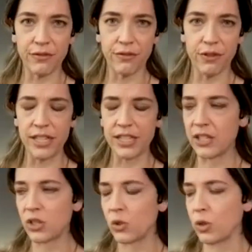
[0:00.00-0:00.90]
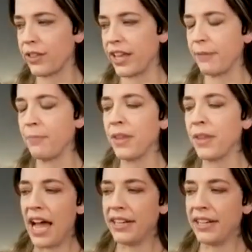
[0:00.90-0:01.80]
and friends, that sort of thing,
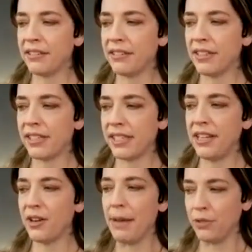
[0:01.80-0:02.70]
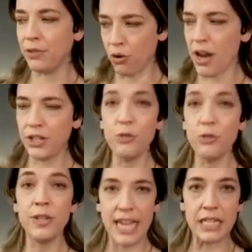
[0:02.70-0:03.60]
and said, I'm trying
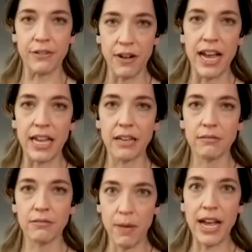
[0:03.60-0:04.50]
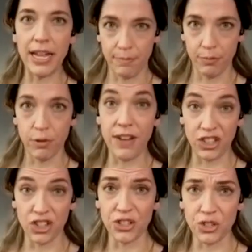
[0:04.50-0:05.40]
to identify my
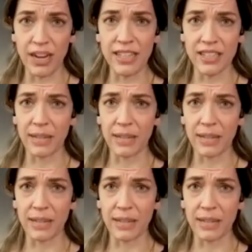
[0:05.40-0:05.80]
professional strengths.